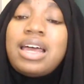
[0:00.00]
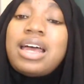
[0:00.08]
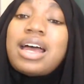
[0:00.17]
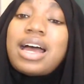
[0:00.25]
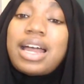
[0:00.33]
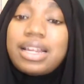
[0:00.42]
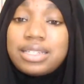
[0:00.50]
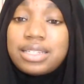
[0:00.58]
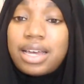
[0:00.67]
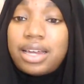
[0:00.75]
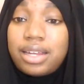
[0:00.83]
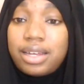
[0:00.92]
I
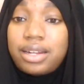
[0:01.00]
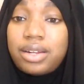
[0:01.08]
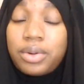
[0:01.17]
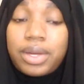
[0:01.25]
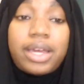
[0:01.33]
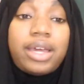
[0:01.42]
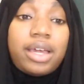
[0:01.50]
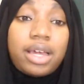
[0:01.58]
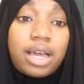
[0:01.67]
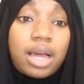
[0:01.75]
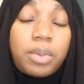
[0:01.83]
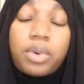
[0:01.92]
decided, okay,
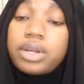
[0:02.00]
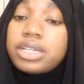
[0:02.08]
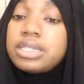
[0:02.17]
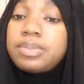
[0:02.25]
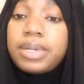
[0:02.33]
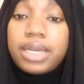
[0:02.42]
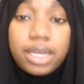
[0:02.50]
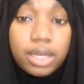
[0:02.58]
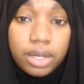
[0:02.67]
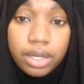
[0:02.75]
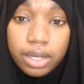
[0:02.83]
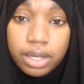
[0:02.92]
I'm going to speak
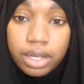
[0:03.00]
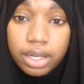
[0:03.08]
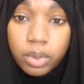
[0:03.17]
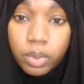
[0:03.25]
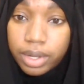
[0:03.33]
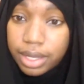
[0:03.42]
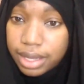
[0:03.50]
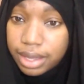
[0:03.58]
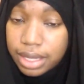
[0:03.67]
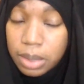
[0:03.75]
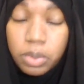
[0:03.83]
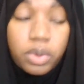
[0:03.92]
with,
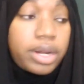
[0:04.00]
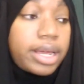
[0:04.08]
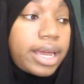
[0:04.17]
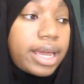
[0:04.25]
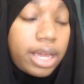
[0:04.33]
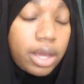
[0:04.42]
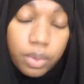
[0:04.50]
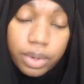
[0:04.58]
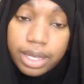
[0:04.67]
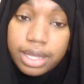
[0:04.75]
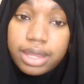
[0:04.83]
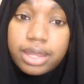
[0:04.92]
I'm going to hang
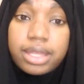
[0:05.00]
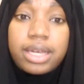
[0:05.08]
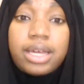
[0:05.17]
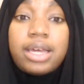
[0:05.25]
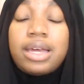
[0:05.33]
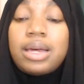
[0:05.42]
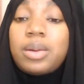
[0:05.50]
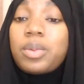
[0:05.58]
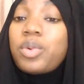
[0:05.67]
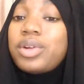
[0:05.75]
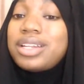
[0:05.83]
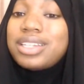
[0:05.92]
with,
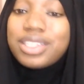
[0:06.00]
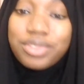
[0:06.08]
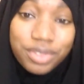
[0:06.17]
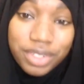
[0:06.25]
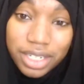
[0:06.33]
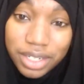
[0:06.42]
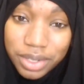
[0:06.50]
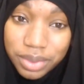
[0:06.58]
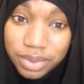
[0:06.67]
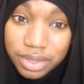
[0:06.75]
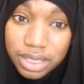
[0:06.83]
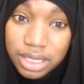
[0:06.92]
I'm going to live
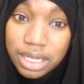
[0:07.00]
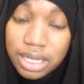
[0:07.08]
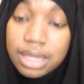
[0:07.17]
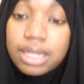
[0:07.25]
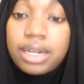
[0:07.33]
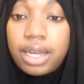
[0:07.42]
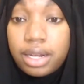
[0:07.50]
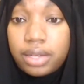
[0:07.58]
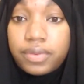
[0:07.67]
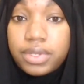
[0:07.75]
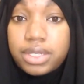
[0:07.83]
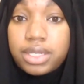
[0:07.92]
around the
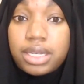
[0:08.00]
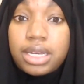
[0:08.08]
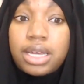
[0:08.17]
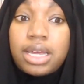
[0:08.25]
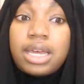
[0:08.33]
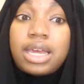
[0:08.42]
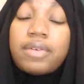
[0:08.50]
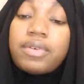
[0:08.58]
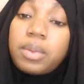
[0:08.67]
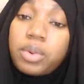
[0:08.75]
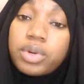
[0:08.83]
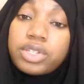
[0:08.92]
natives. If
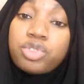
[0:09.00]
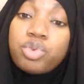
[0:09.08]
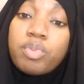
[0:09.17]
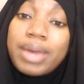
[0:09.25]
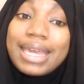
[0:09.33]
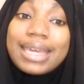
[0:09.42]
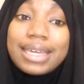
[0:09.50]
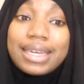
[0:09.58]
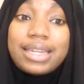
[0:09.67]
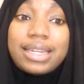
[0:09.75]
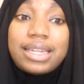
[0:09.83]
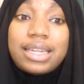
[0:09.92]
I'm going to make
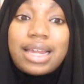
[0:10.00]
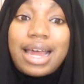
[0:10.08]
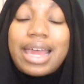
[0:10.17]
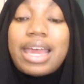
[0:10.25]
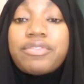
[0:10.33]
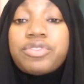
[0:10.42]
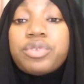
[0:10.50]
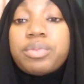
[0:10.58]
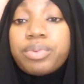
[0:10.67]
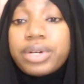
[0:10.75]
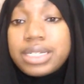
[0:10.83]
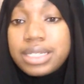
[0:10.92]
it, I have to
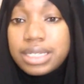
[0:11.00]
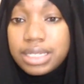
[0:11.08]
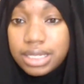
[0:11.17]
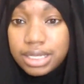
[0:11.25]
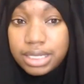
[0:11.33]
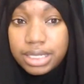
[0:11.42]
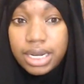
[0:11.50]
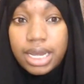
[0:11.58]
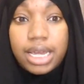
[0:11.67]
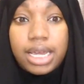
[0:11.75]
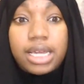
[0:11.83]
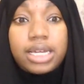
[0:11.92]
embrace this
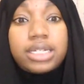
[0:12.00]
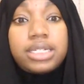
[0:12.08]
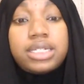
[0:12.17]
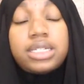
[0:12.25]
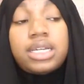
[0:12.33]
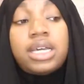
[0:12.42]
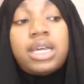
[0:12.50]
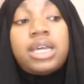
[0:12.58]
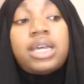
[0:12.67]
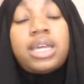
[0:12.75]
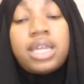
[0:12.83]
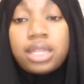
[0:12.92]
change
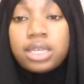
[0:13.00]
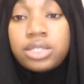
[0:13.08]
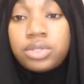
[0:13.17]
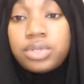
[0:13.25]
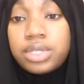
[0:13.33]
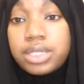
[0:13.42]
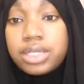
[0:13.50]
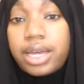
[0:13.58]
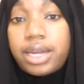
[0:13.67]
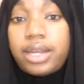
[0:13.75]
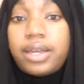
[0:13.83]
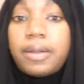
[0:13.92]
in this new society.